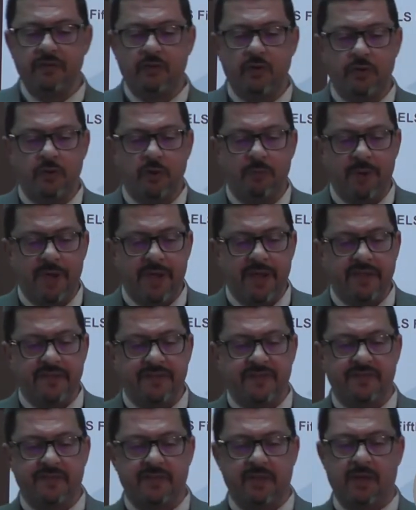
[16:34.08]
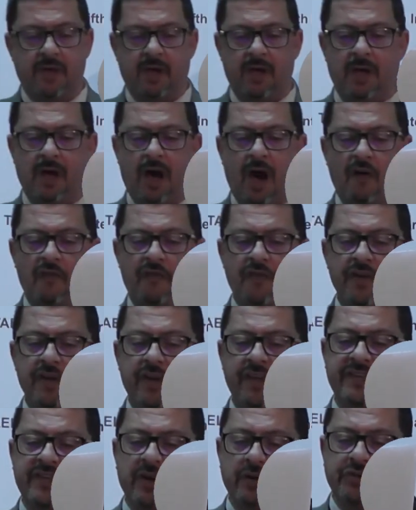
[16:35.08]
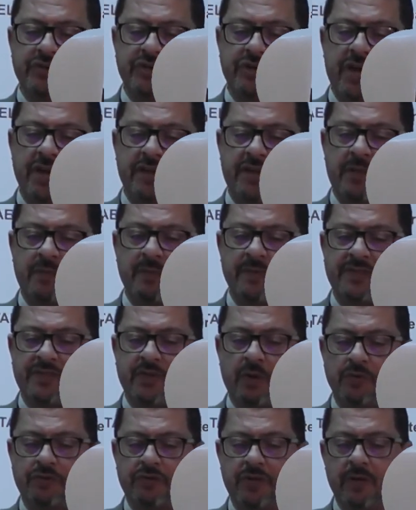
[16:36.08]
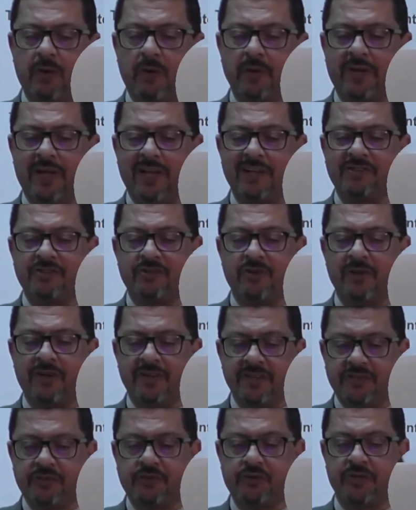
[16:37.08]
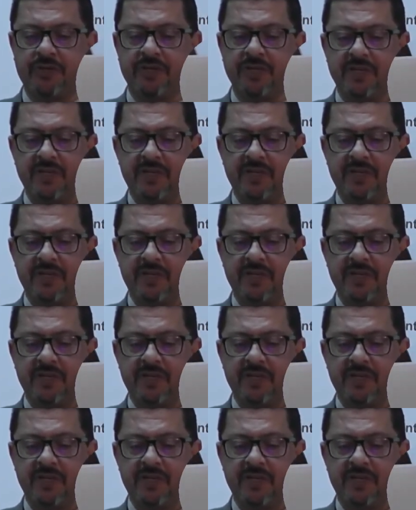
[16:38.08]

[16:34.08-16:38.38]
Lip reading: into domains often associated with social or cultural history,